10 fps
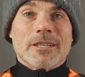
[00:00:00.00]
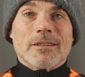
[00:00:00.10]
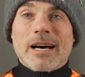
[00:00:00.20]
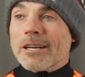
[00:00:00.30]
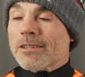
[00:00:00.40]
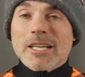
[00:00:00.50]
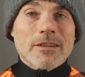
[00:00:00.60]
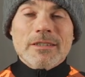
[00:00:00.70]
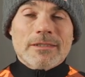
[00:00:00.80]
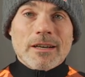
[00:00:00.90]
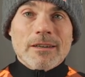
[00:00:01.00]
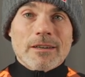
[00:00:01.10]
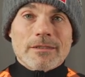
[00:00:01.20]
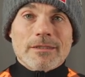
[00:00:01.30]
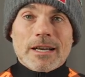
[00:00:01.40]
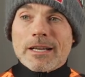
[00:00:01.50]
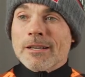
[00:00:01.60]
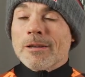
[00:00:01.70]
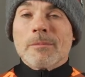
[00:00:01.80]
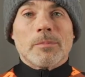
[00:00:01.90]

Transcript: You know, I don't care if it's dark outside.